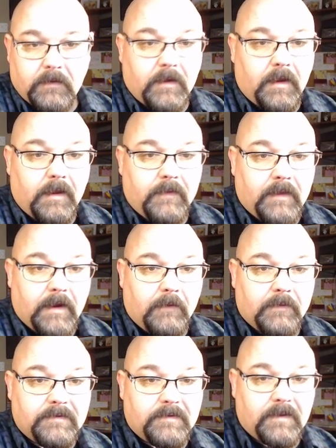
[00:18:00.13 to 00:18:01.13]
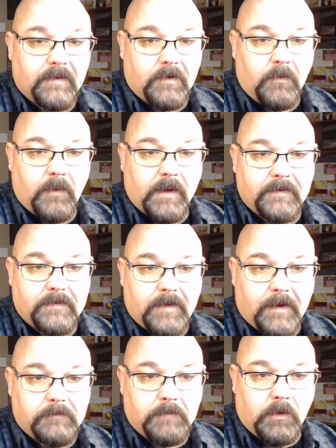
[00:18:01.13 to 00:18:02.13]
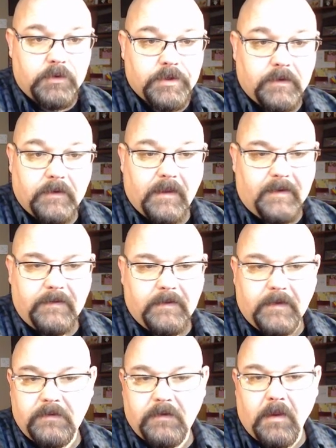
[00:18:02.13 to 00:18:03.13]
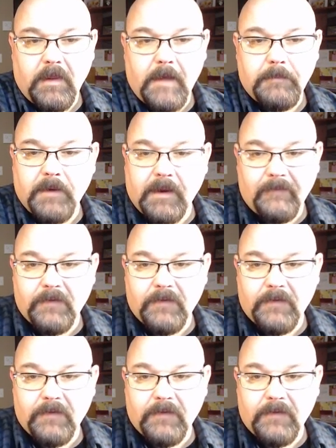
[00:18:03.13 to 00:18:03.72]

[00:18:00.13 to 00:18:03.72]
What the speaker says: and now it says, oh, I detect motion. And this is all happening at the